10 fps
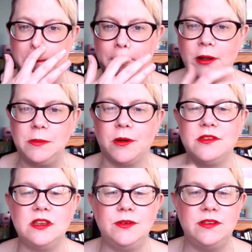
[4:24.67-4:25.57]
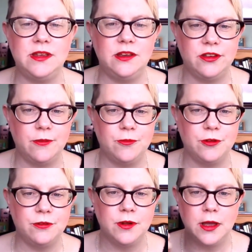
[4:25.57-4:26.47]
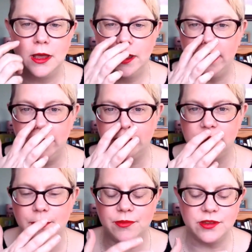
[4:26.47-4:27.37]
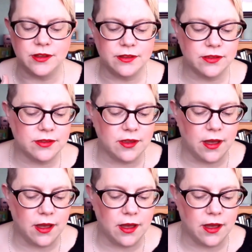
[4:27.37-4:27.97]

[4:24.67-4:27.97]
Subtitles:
body positivity in general, acceptance.